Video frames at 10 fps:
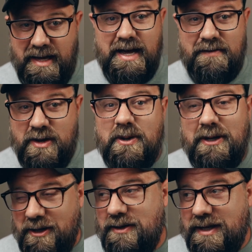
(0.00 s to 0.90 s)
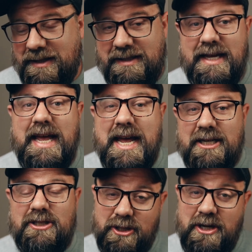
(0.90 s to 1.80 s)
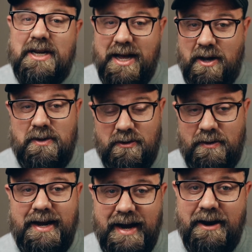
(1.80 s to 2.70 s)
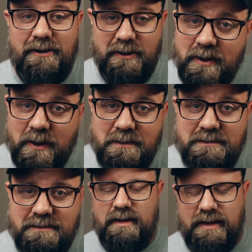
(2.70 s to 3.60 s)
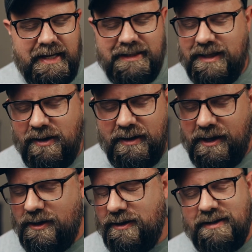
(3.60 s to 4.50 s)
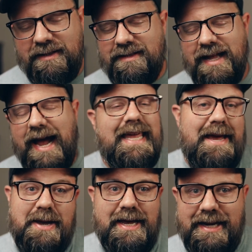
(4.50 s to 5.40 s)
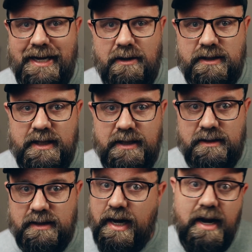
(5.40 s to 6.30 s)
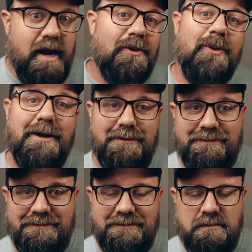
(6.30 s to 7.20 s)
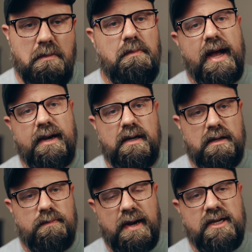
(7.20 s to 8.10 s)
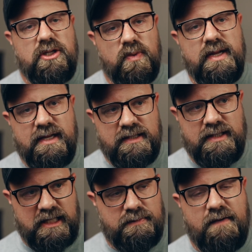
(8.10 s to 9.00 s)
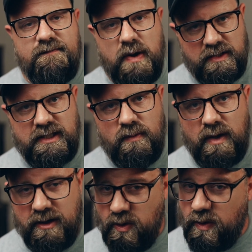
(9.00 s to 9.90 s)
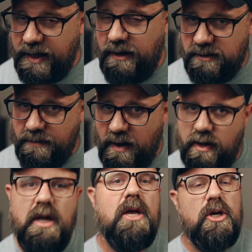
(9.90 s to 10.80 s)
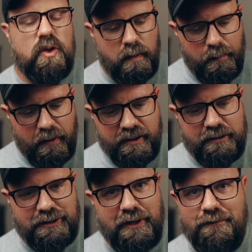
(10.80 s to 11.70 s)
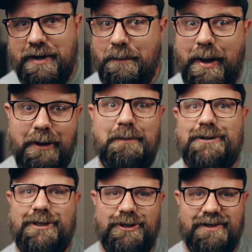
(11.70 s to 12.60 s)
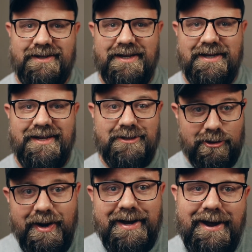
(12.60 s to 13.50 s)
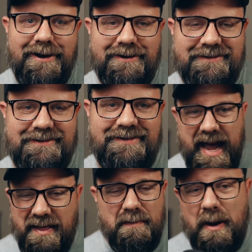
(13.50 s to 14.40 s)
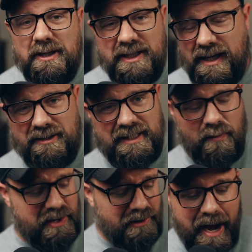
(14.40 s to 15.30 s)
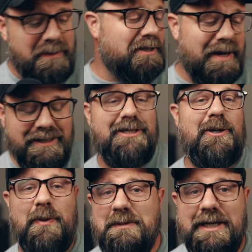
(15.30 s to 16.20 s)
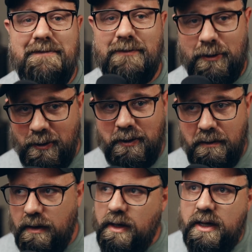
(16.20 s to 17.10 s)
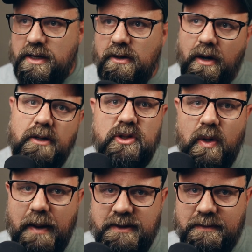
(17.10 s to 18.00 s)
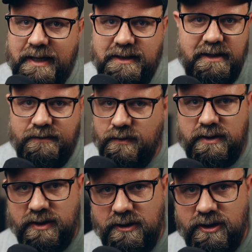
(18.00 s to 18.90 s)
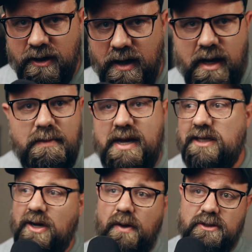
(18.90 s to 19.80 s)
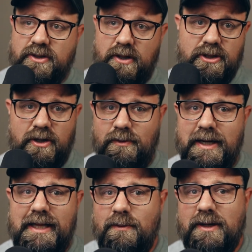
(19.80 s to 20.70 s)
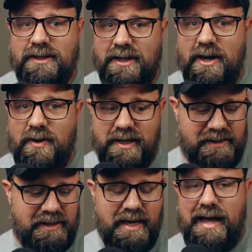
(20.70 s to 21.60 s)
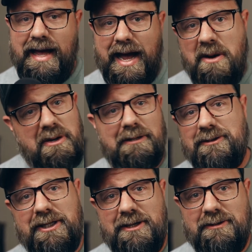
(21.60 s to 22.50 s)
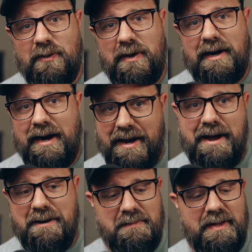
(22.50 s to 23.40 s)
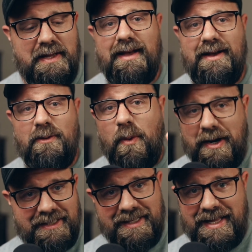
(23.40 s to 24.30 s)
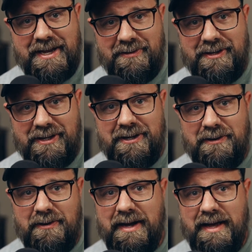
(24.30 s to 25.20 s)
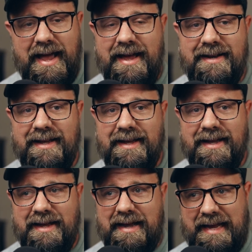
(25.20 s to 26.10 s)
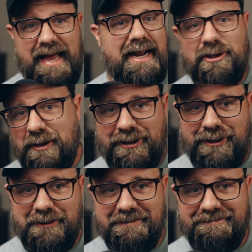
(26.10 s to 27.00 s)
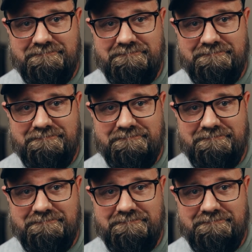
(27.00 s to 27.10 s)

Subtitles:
If you can do this, it should help you rank higher in Google. Like I said earlier, I can't make any guarantees, and I never will. But by doing these things, by focusing on what Google cares about, you're putting yourself in a better position to rank higher. And the bonus here is that when you're optimizing your website for Google, you're also optimizing it for the searcher, because all the searcher really wants to know is, how close are you to where I am? What is it that you do? And can I trust you?